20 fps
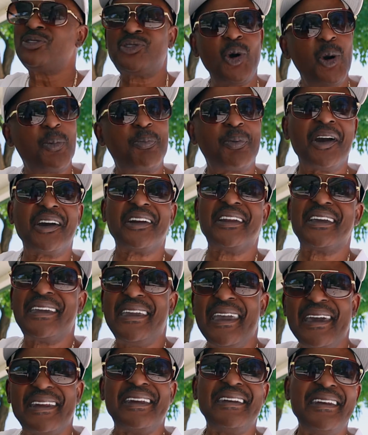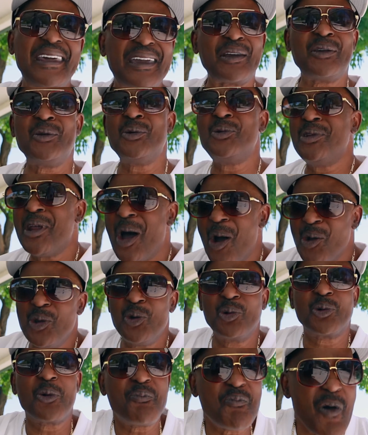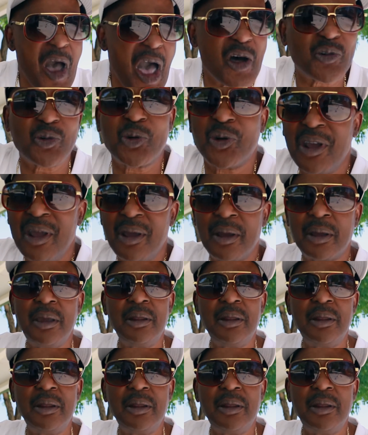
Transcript: Too pretty, candy nigga. You know you the founder."